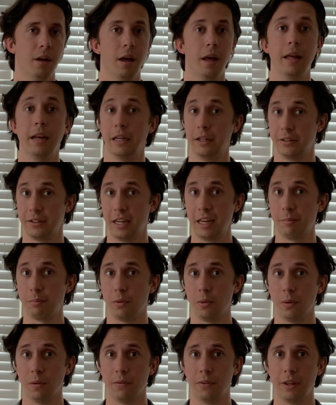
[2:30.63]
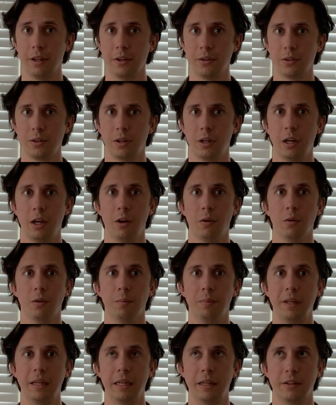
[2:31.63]
An example of this would
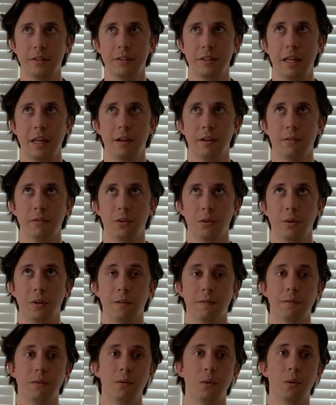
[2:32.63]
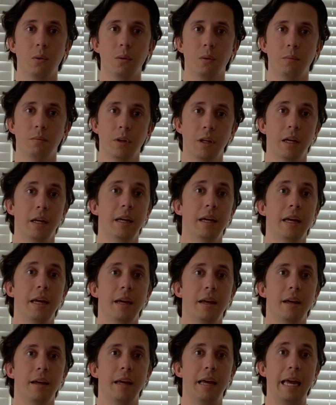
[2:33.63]
be instead of doing a full
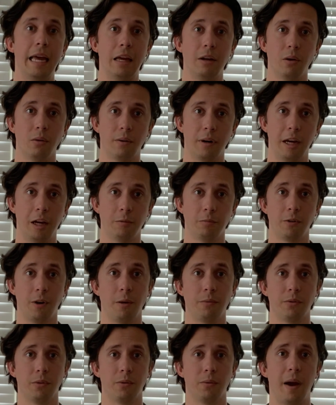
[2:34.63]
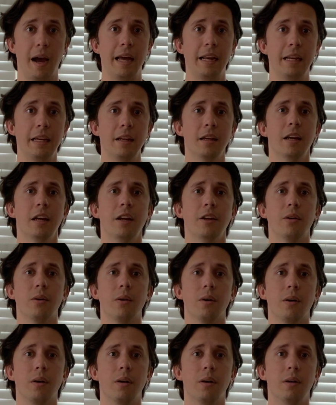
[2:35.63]
hand over hand prompt for writing,
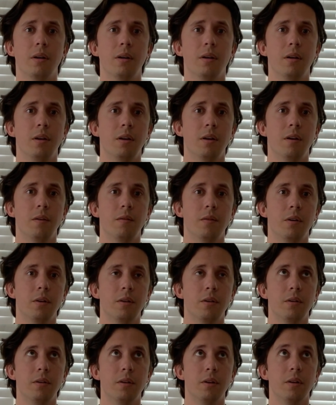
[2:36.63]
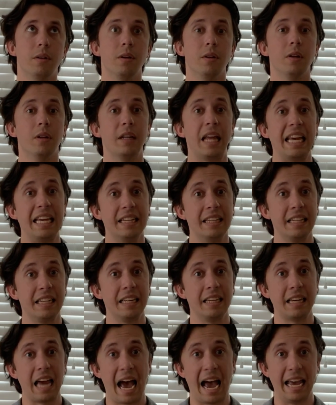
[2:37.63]
you're lightly
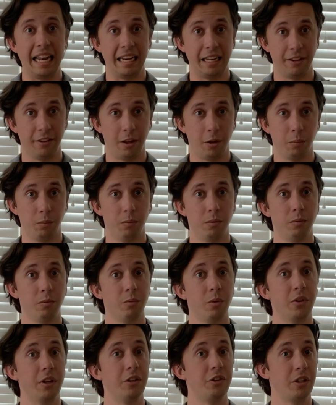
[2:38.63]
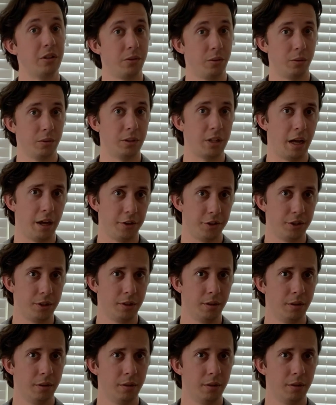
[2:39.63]
guiding them with a gentle touch.